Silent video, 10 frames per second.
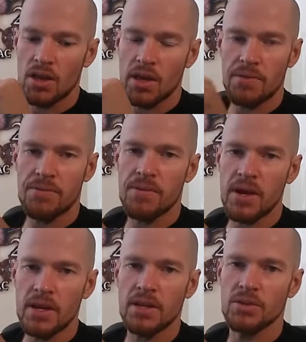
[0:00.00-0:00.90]
they're
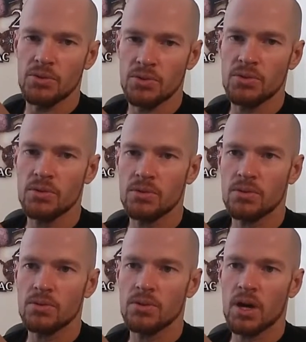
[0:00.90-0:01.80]
feeding you
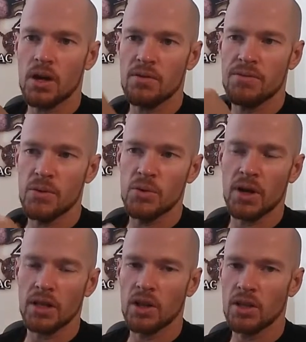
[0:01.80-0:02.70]

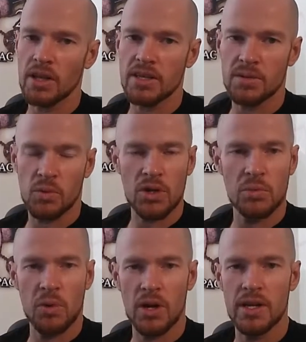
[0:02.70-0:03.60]
food a lot less than what
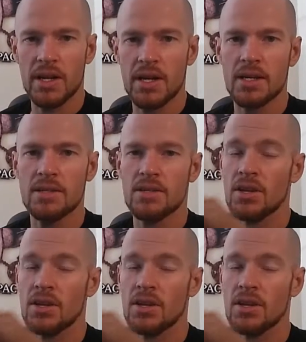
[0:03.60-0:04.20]
your body needs,